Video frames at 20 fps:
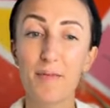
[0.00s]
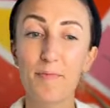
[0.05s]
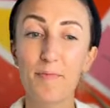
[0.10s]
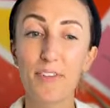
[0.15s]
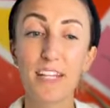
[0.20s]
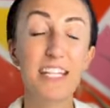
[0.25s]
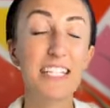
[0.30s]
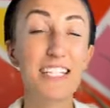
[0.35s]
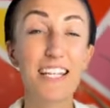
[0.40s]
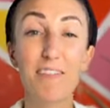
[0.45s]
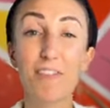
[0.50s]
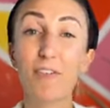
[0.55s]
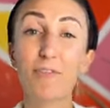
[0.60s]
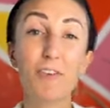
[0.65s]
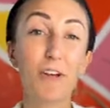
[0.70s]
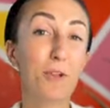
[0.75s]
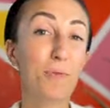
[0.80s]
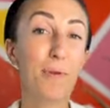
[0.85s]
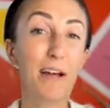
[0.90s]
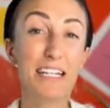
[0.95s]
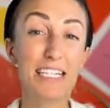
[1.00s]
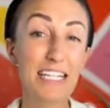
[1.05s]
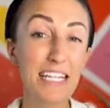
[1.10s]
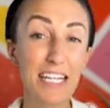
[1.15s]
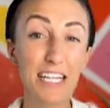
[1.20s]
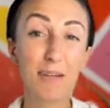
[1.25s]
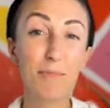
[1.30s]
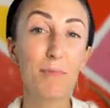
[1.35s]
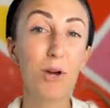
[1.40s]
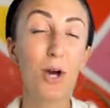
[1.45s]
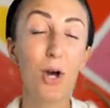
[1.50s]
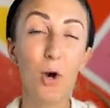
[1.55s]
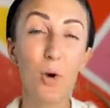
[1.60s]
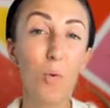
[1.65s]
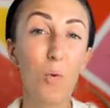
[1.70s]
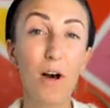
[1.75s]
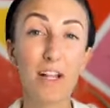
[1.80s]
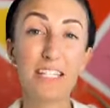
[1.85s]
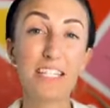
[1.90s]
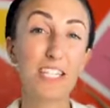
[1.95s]
He's never failed my team
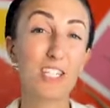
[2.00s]
once.